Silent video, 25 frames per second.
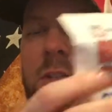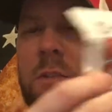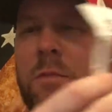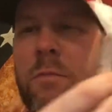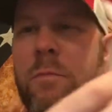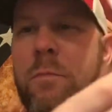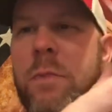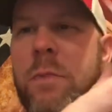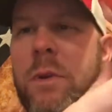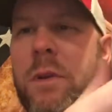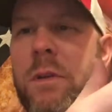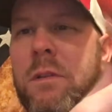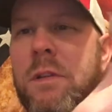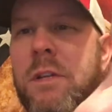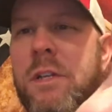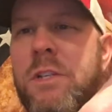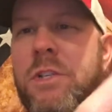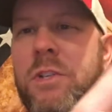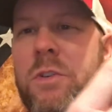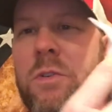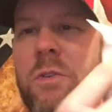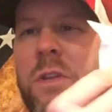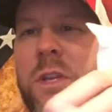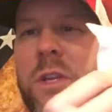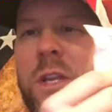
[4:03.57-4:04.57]
of Big League
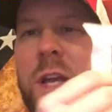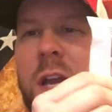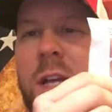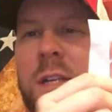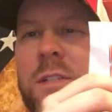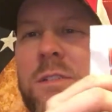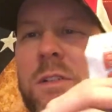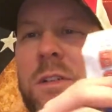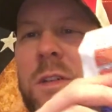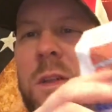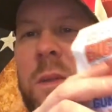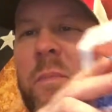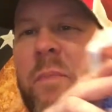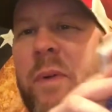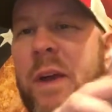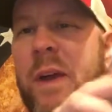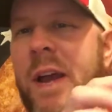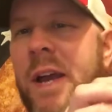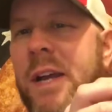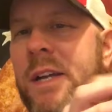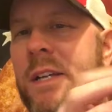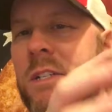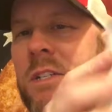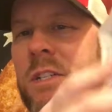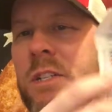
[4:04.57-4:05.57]
Chew and actually the
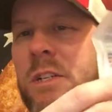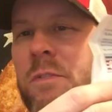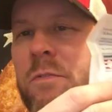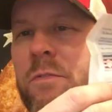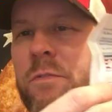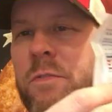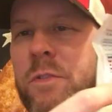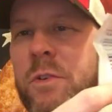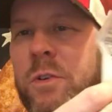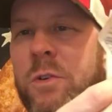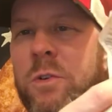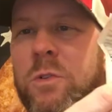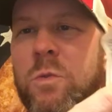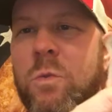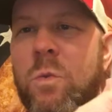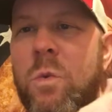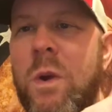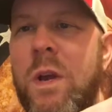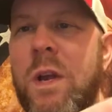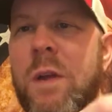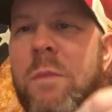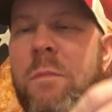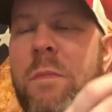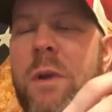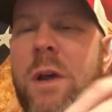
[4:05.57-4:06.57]
packaging feels
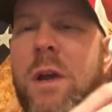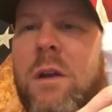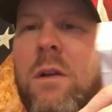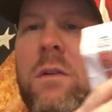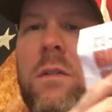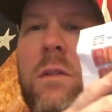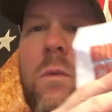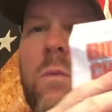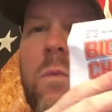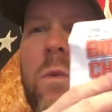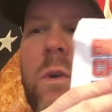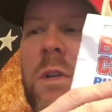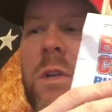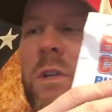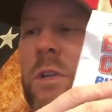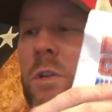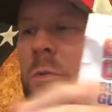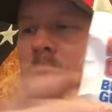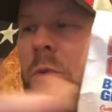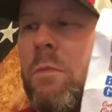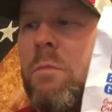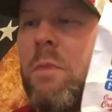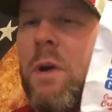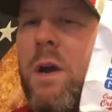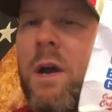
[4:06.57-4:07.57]
way better than what you
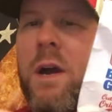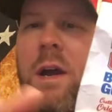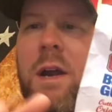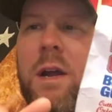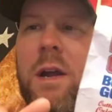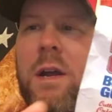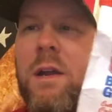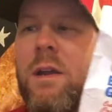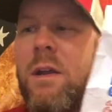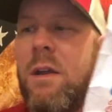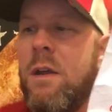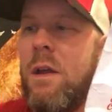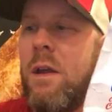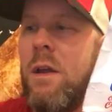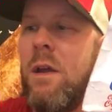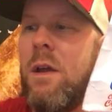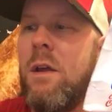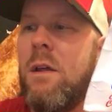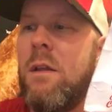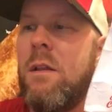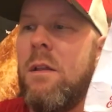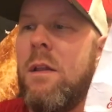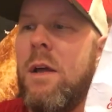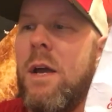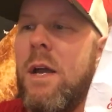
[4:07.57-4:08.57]
would buy
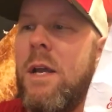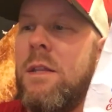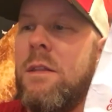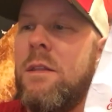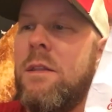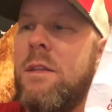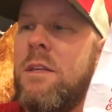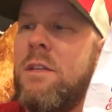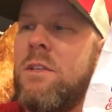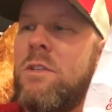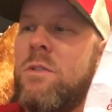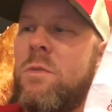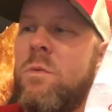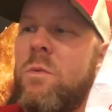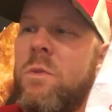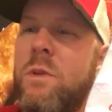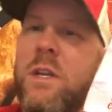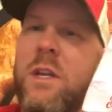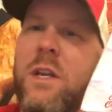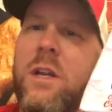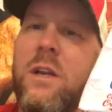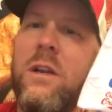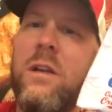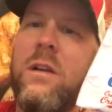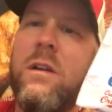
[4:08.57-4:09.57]
like this one
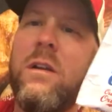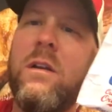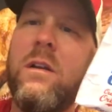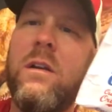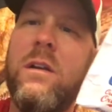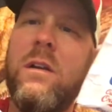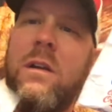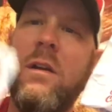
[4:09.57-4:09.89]
here.